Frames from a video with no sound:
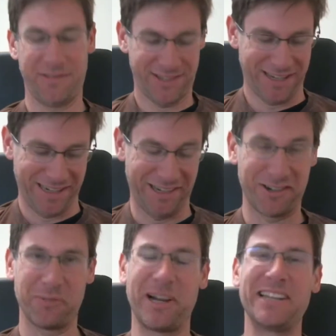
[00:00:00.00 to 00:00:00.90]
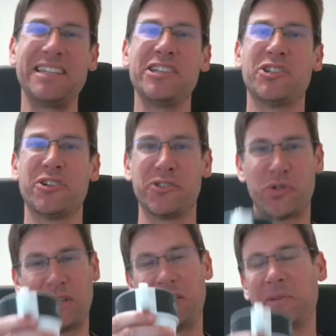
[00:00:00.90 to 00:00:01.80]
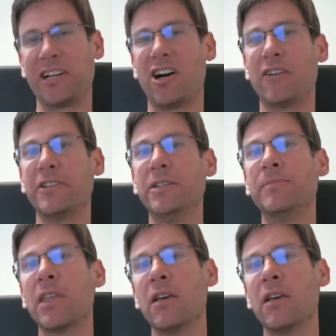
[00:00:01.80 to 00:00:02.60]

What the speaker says: sitting here in my t-shirt, drinking my coffee.